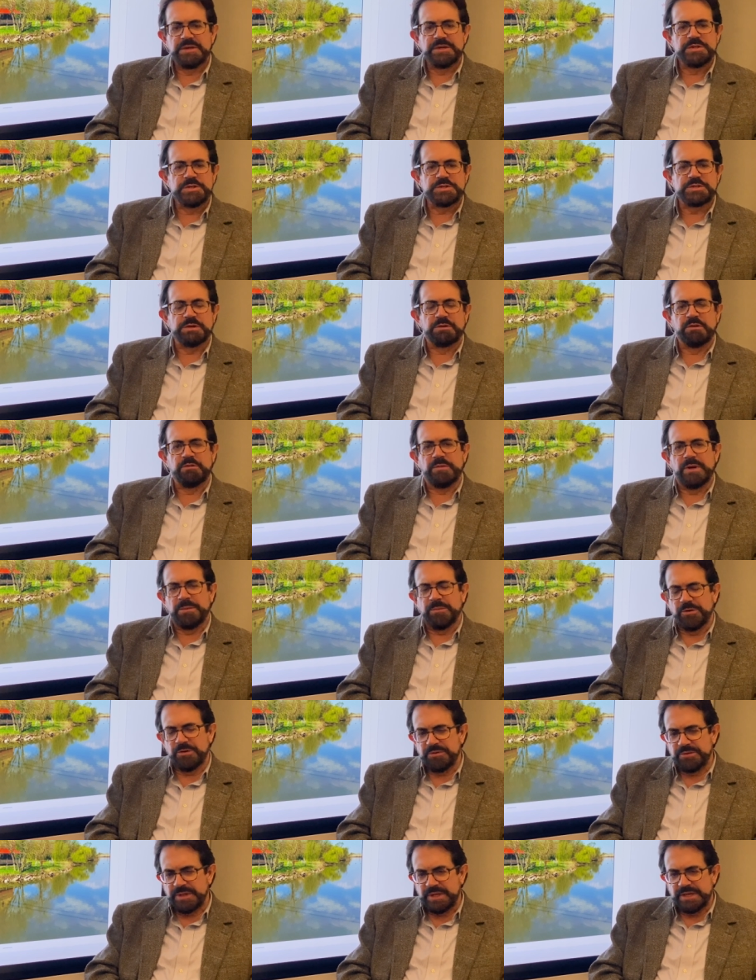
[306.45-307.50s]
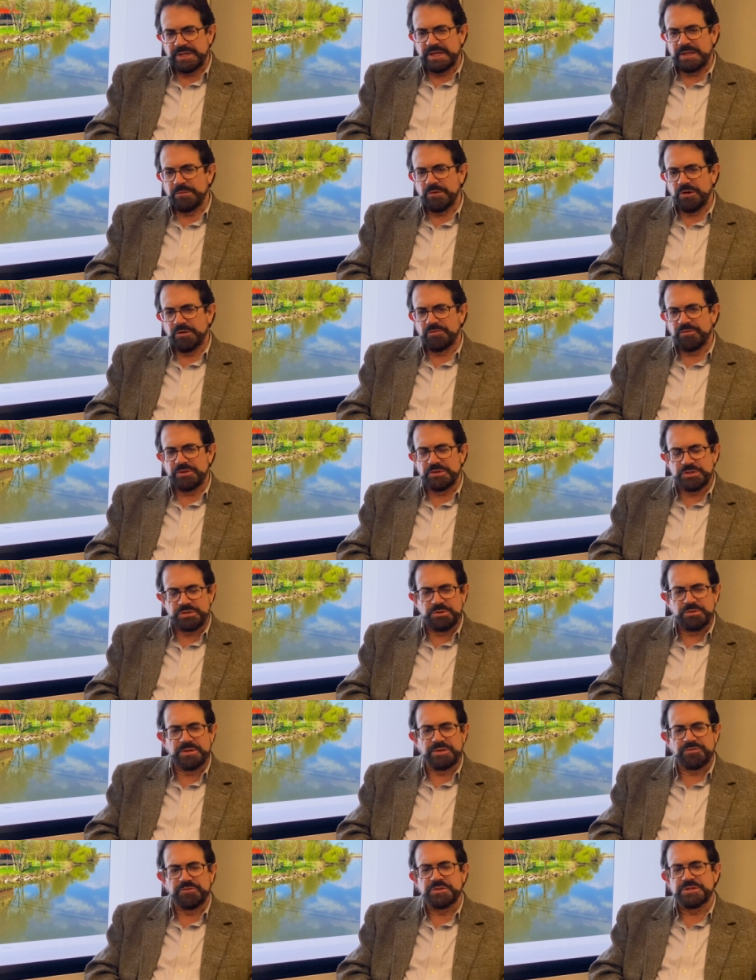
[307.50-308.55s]
So remember, they came over in two
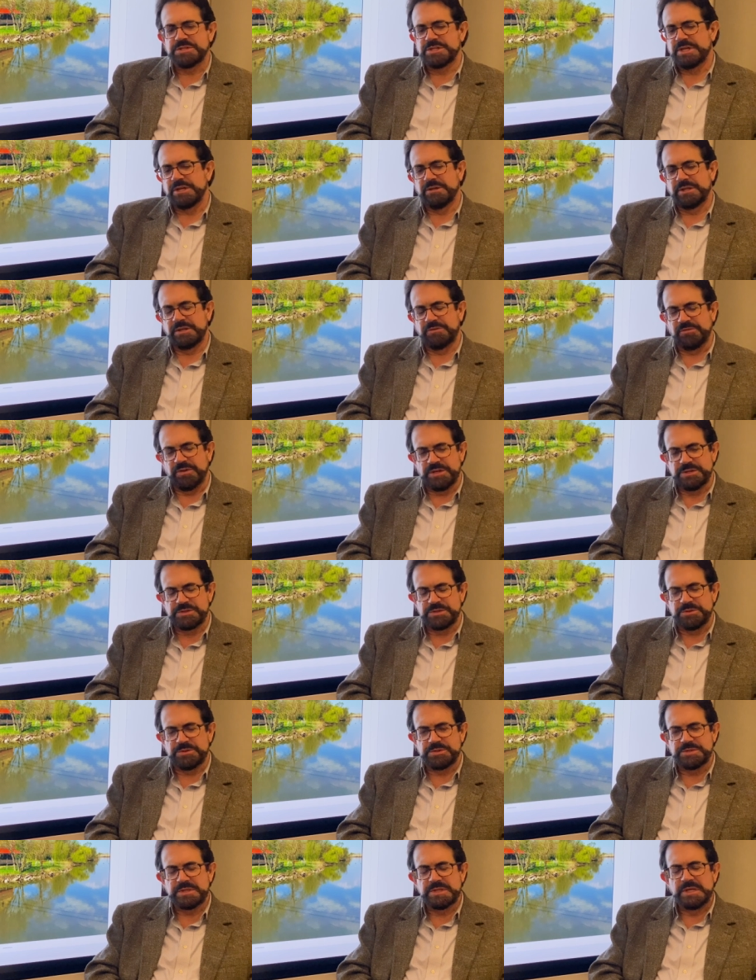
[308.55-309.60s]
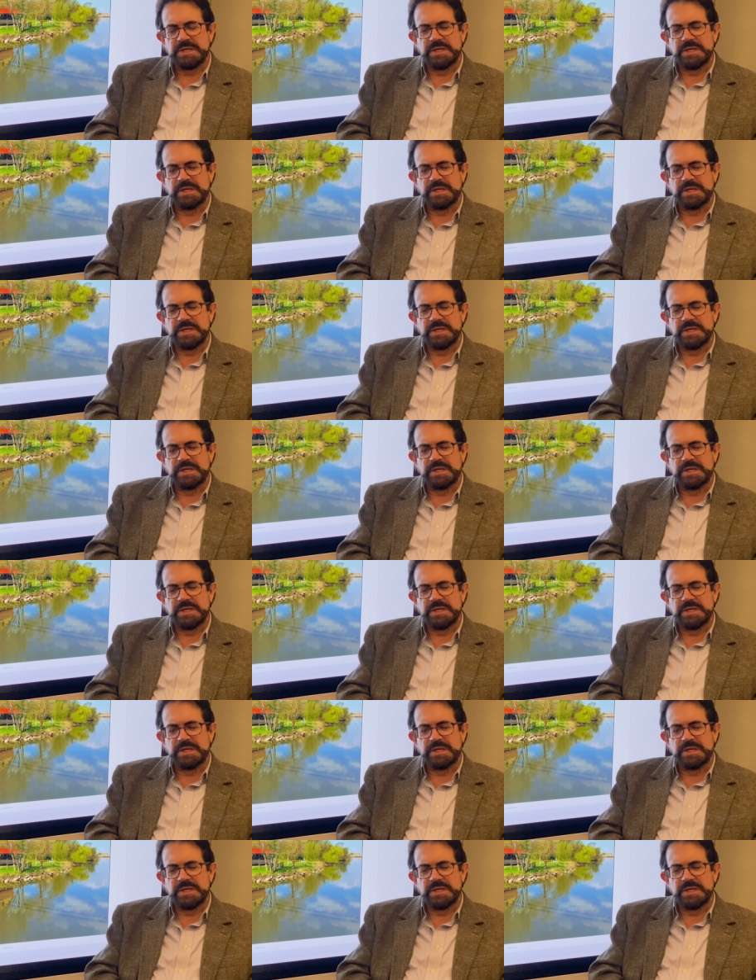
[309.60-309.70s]
different sailing vessels